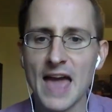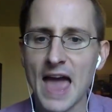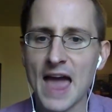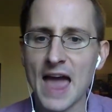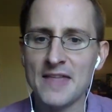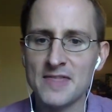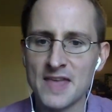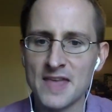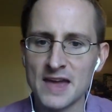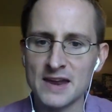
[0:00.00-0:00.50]

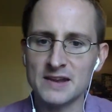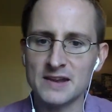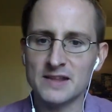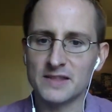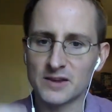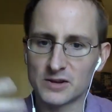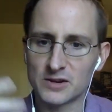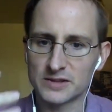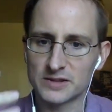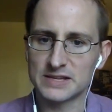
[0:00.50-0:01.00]
And
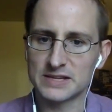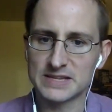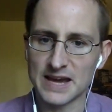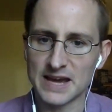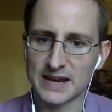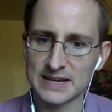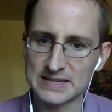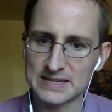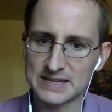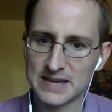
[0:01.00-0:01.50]
then the
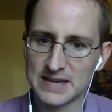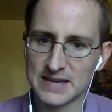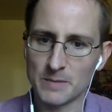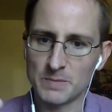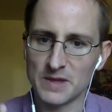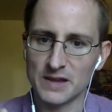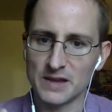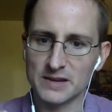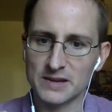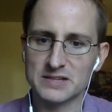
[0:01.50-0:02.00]
second step
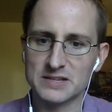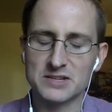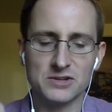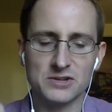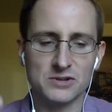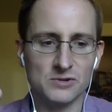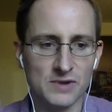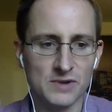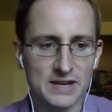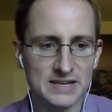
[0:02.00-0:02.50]
then is
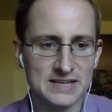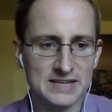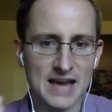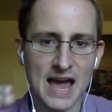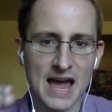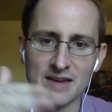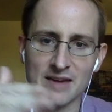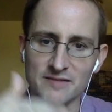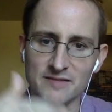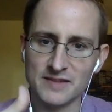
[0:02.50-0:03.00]
to
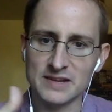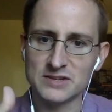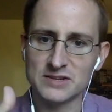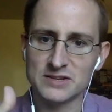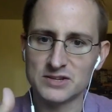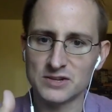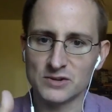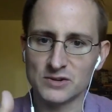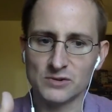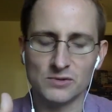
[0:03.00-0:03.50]
dive
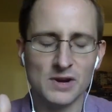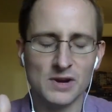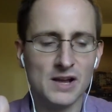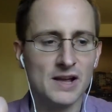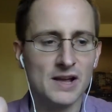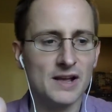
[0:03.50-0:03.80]
into